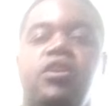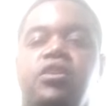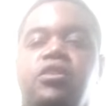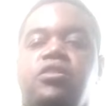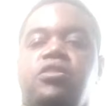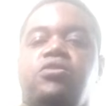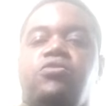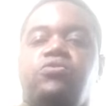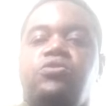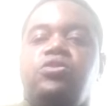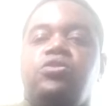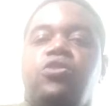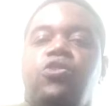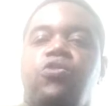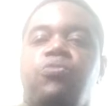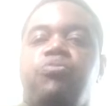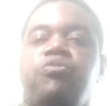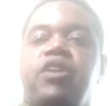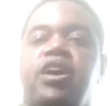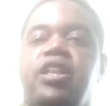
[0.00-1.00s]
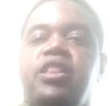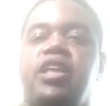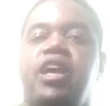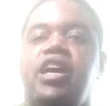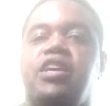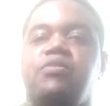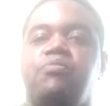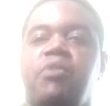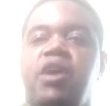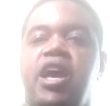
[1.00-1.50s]
You know, this whole Black
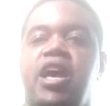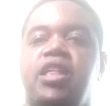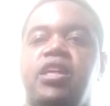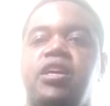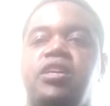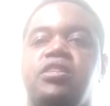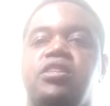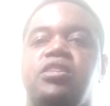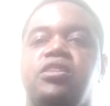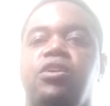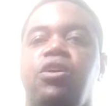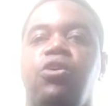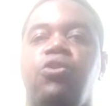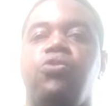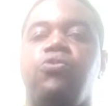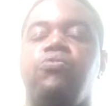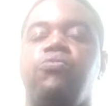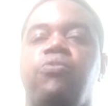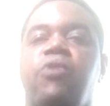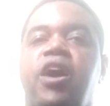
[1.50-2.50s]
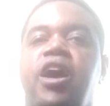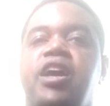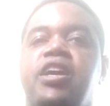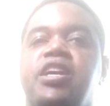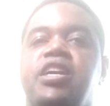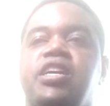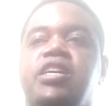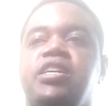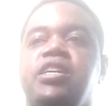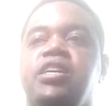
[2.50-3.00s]
Lives Matter, this whole
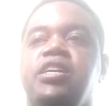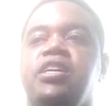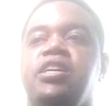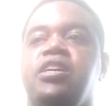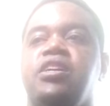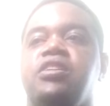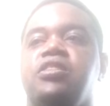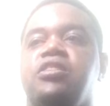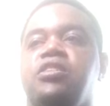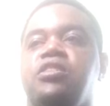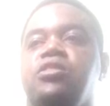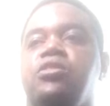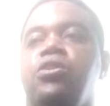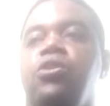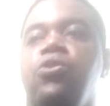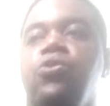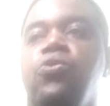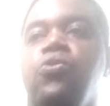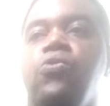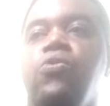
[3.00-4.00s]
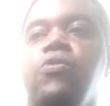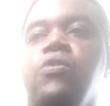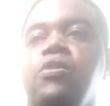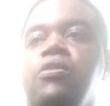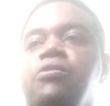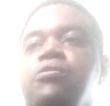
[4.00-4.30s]
riot, this whole